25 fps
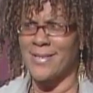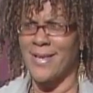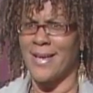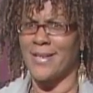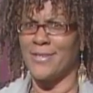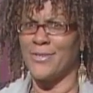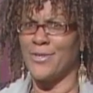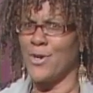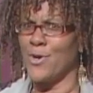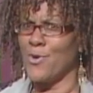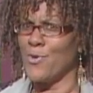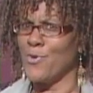I
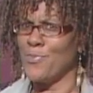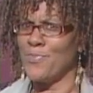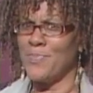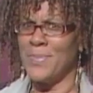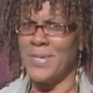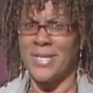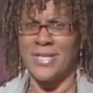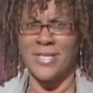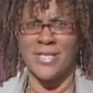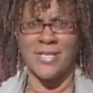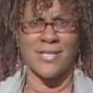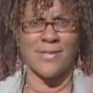don't
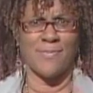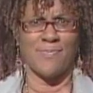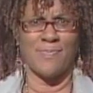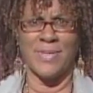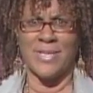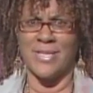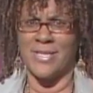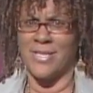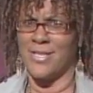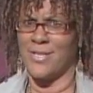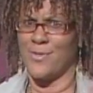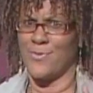mix
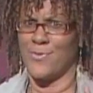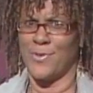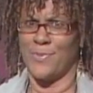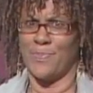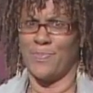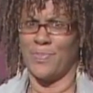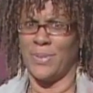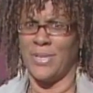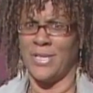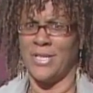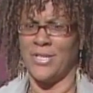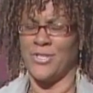business
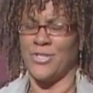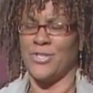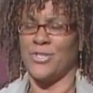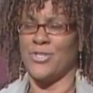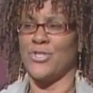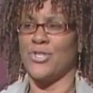with pleasure.